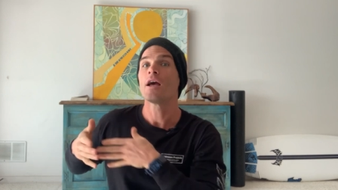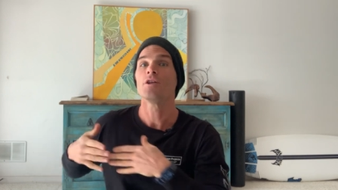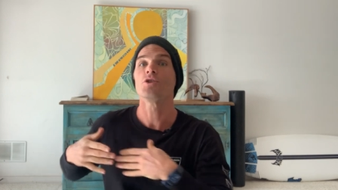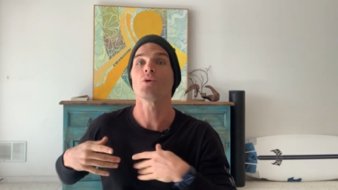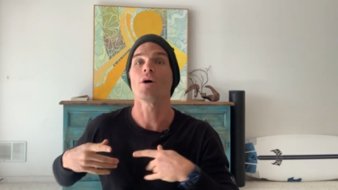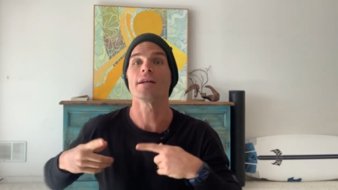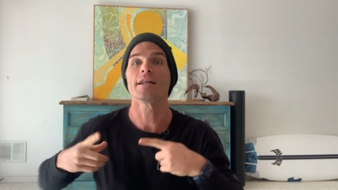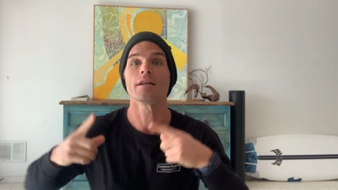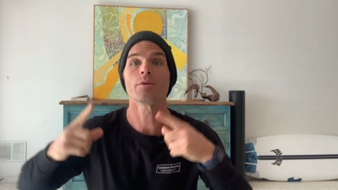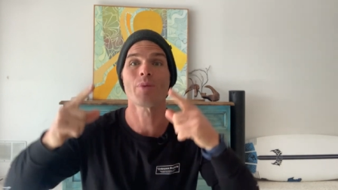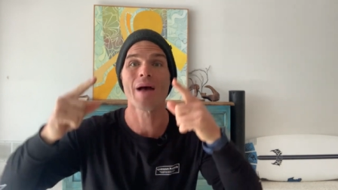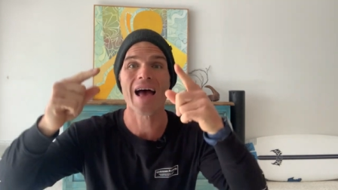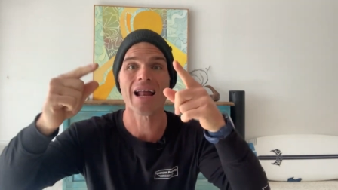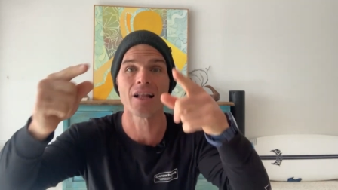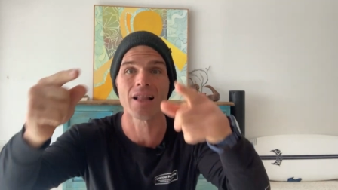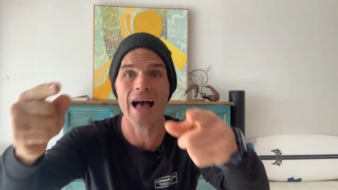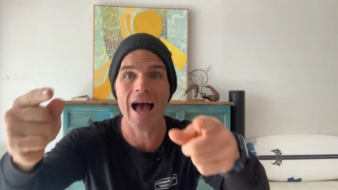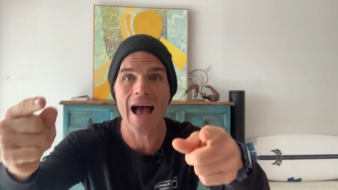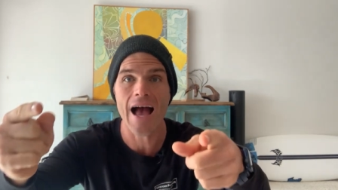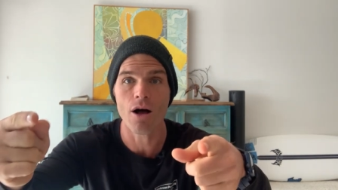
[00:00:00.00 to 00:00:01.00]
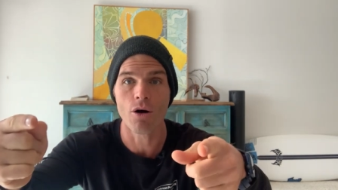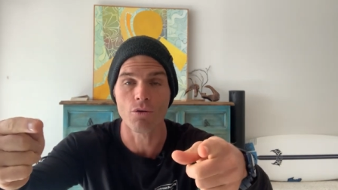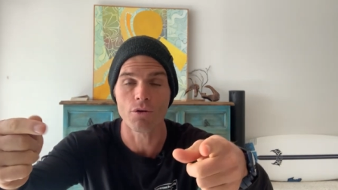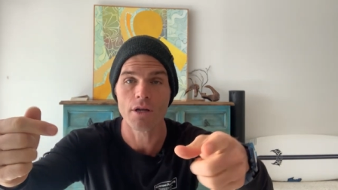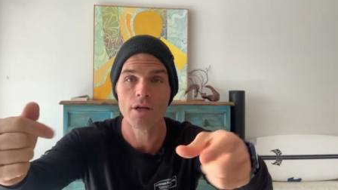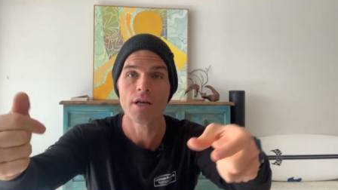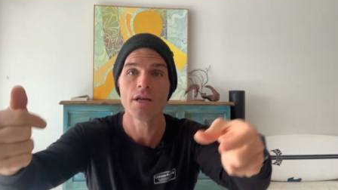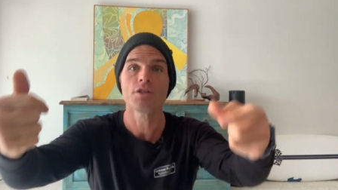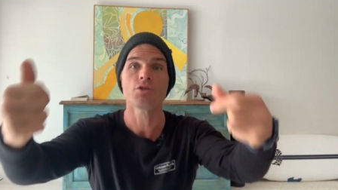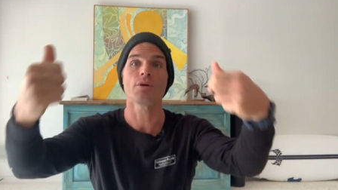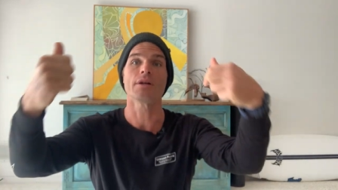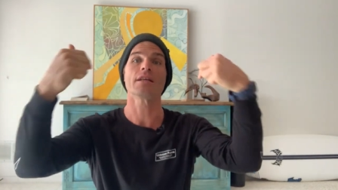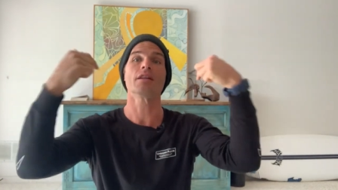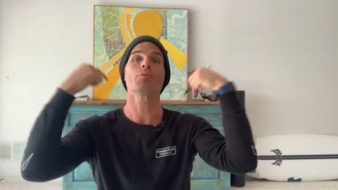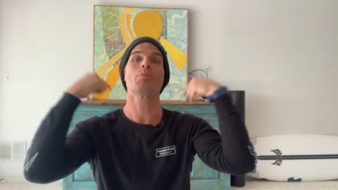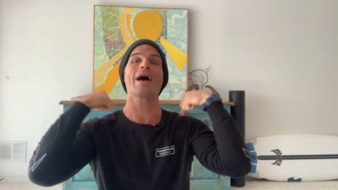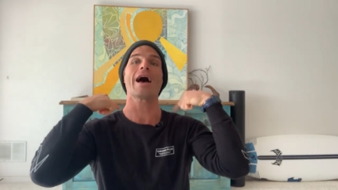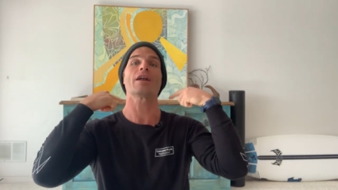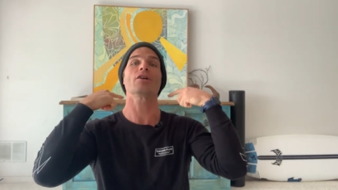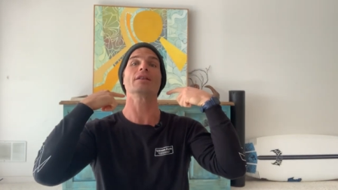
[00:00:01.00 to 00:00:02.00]
Do I need to paddle out? Do I need to
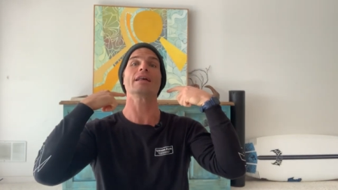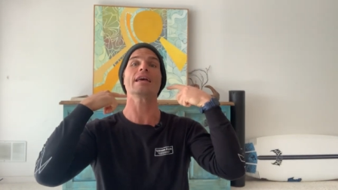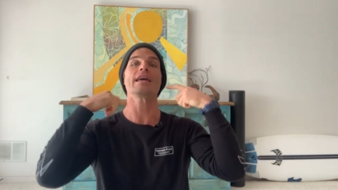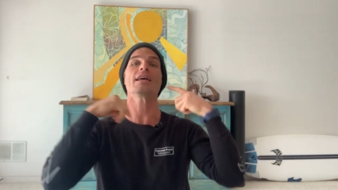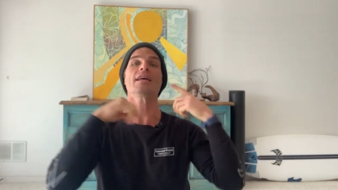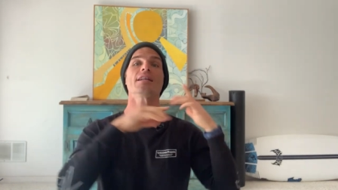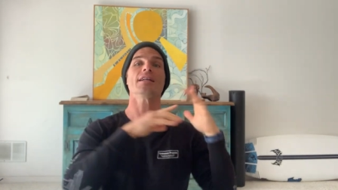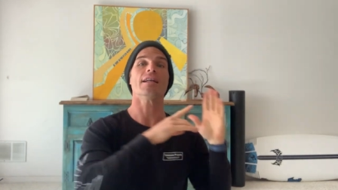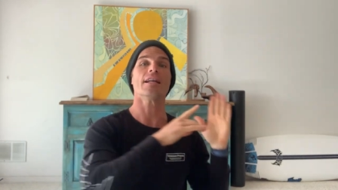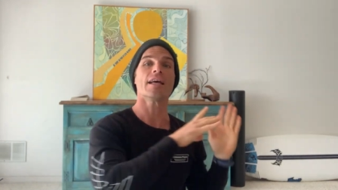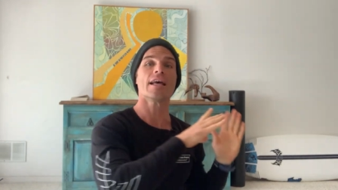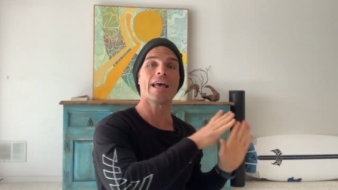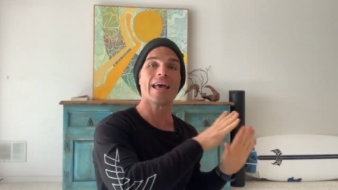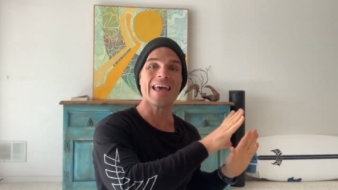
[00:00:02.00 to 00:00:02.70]
paddle in